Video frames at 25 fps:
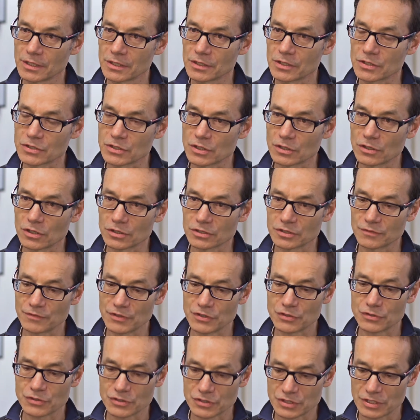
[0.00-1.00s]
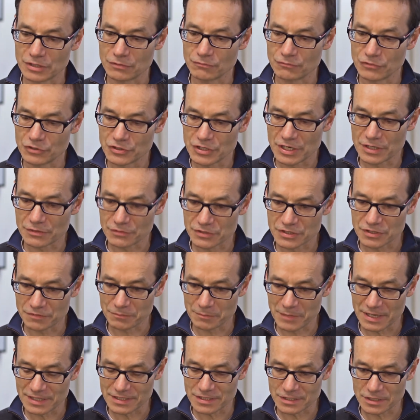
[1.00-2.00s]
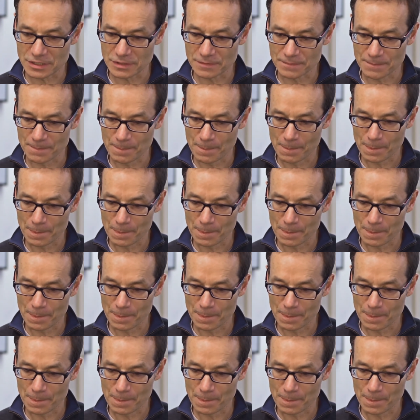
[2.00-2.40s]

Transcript: There's a lot of interest in regenerative medicine,